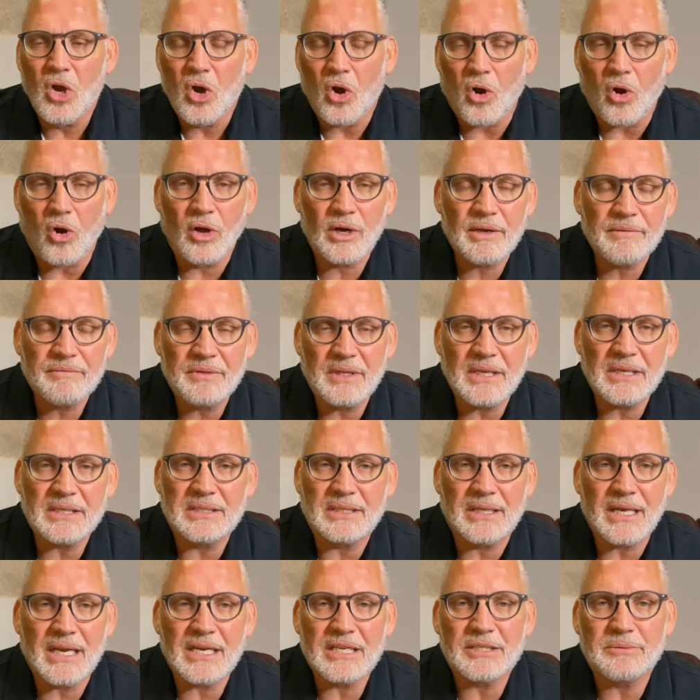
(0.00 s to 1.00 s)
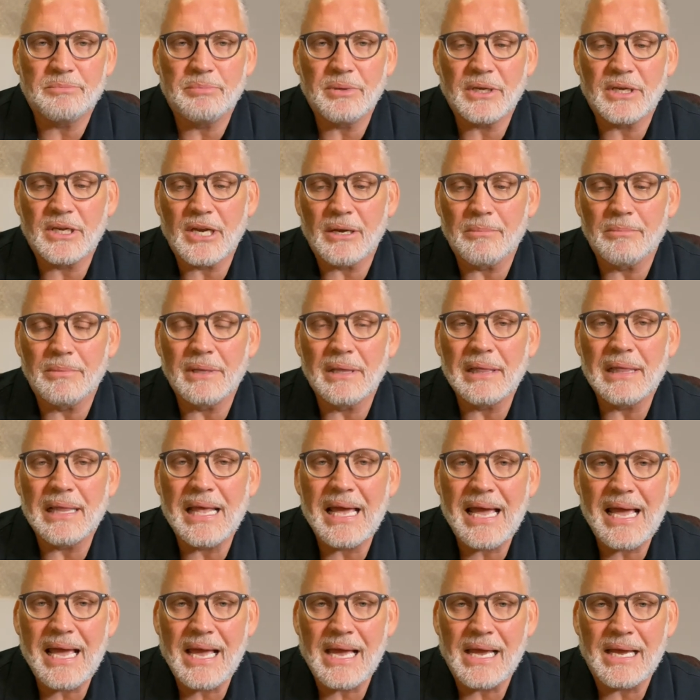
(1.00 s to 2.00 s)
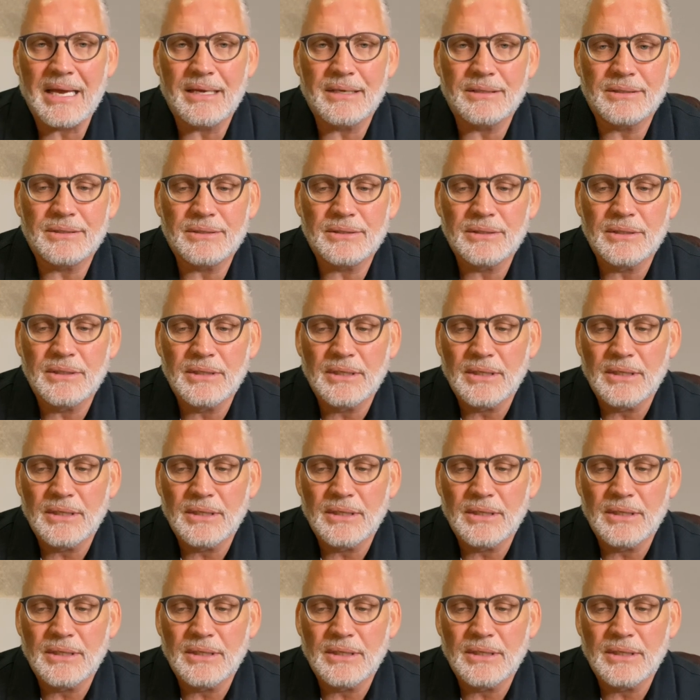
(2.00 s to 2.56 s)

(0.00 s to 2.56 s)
All of these things become layers